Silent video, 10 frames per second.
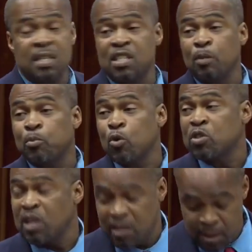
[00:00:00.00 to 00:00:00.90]
approach
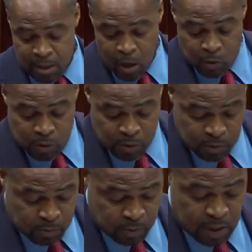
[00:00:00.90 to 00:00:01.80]
that this House
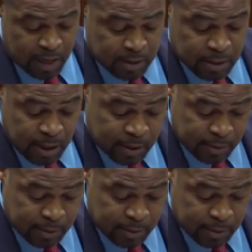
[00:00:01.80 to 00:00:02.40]
would like to take.